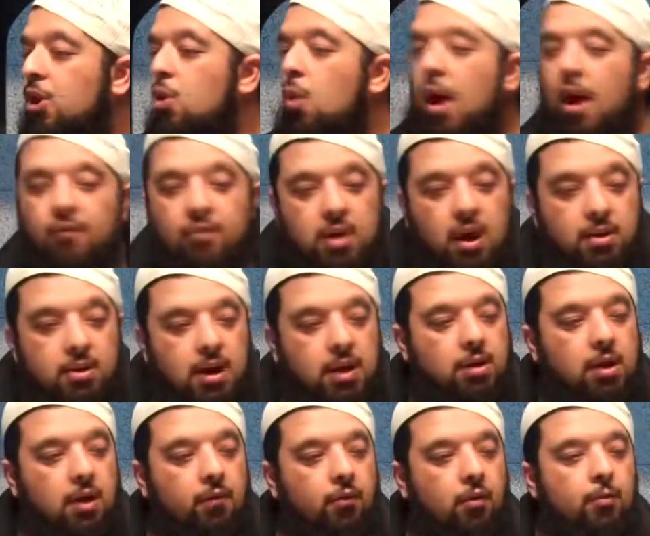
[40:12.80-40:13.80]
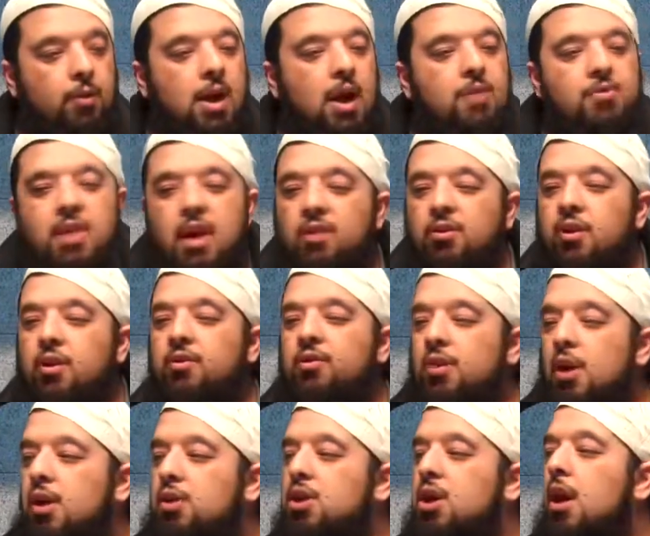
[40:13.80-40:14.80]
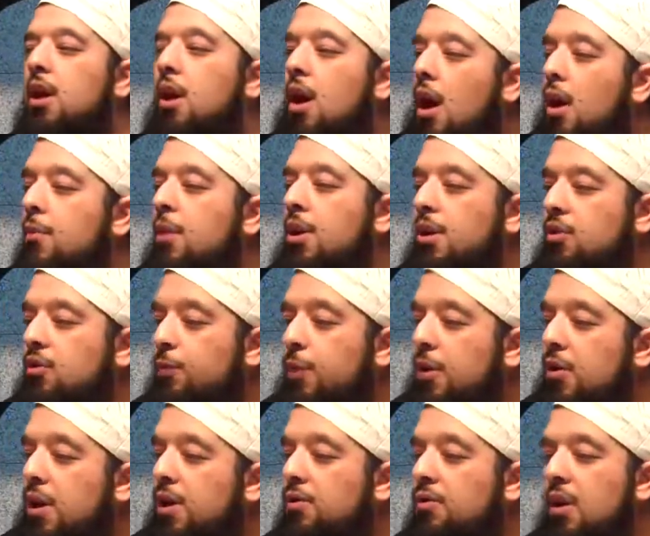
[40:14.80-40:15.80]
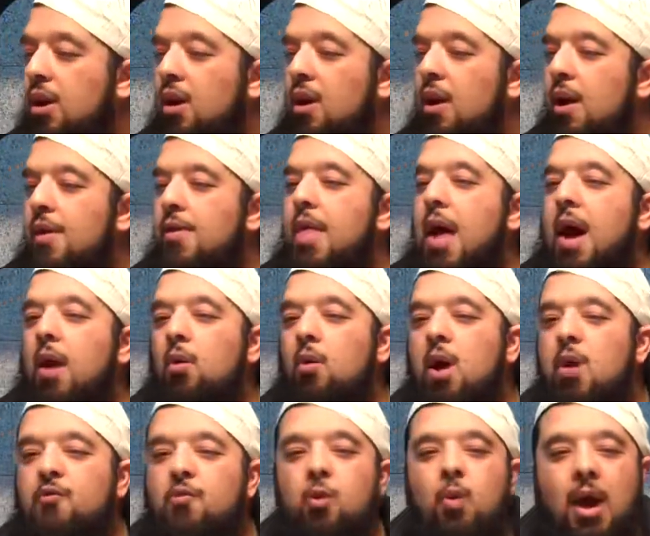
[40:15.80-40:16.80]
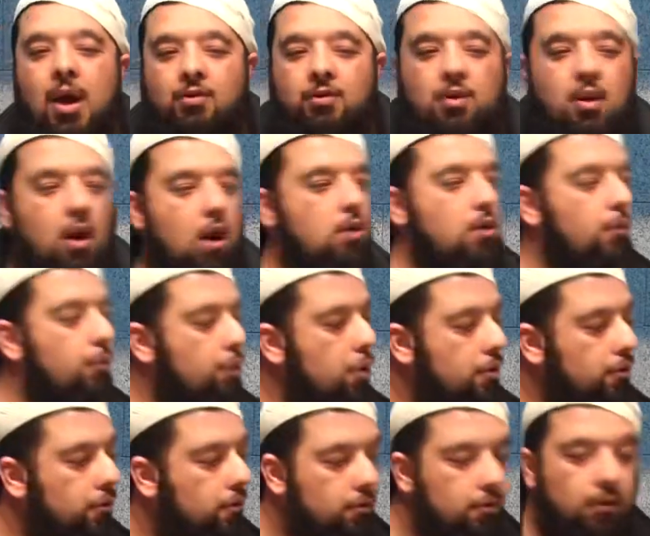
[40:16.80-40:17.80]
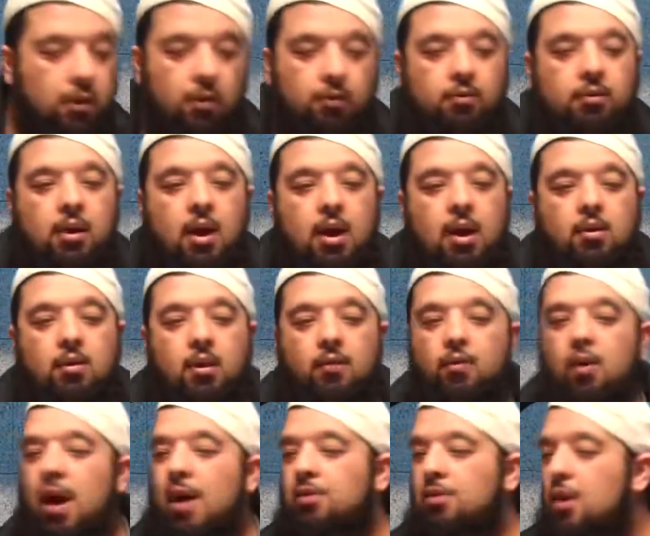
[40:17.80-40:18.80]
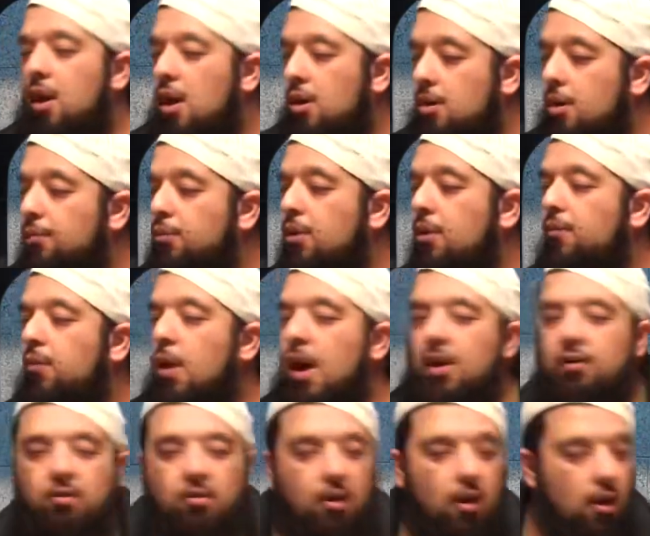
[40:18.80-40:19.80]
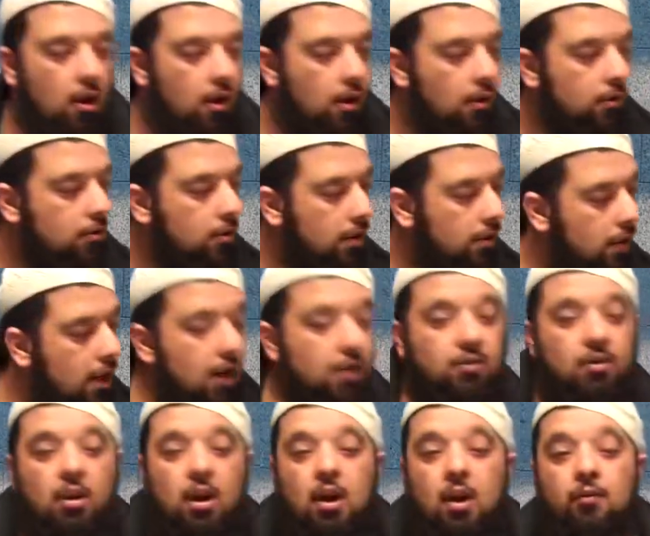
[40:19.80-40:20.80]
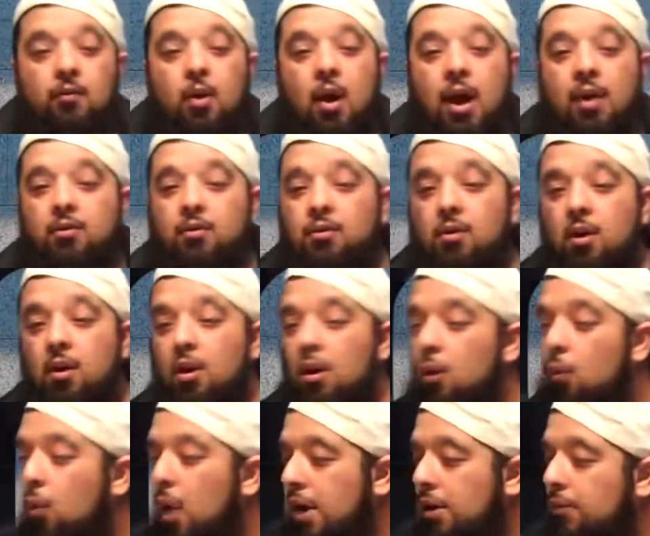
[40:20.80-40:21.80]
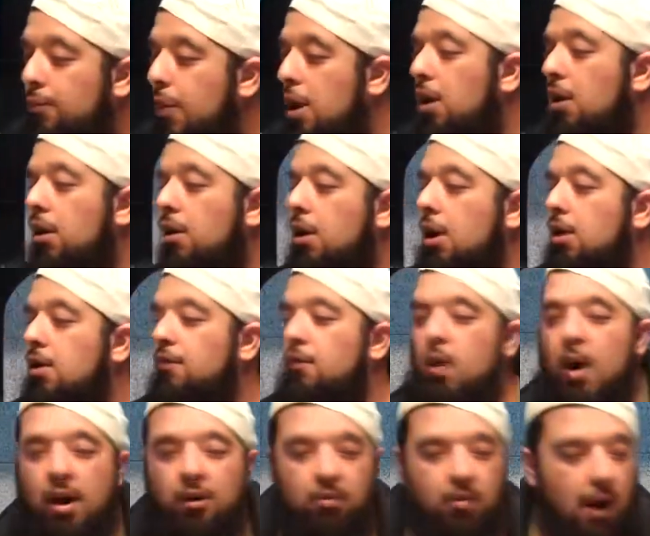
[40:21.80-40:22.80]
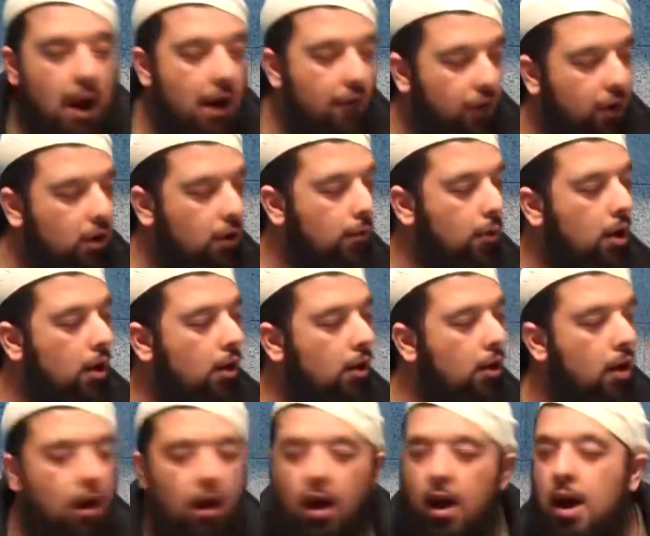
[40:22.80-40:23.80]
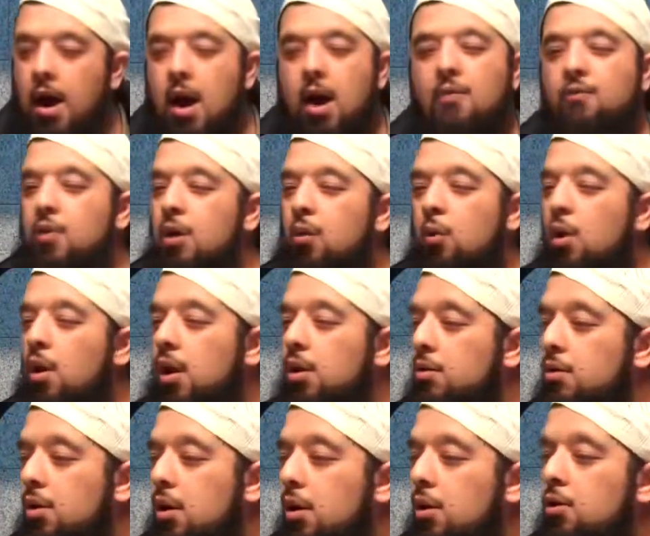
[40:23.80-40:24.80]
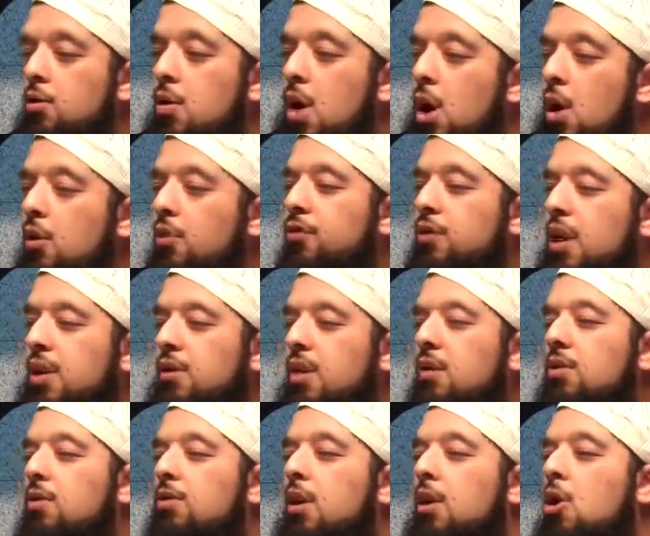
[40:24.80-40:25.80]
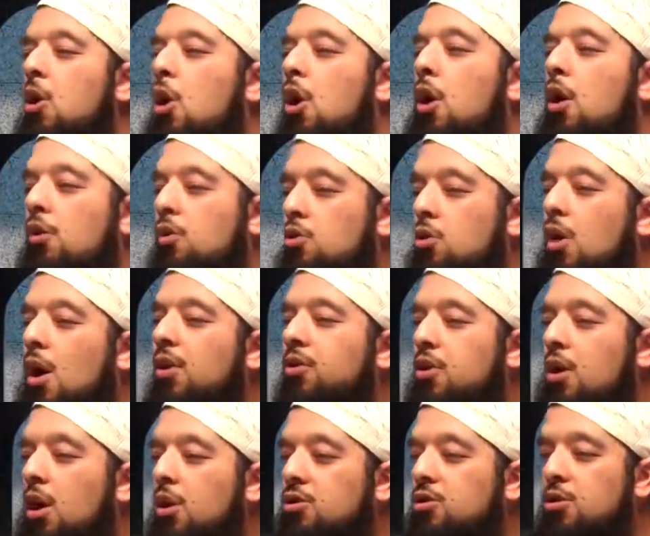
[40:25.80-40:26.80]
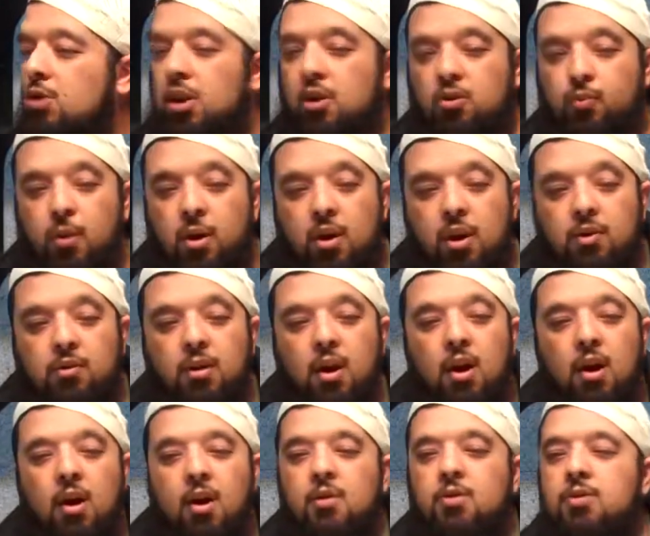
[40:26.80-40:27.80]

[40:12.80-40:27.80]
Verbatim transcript: you have done nothing for me. And this is such a common experience that if you ask the Arab brothers, they'll say it. If you ask the Arabs, if you ask the, the Desi, if you ask the white American, if you ask the African American, everyone knows that this is a cross cultural experience.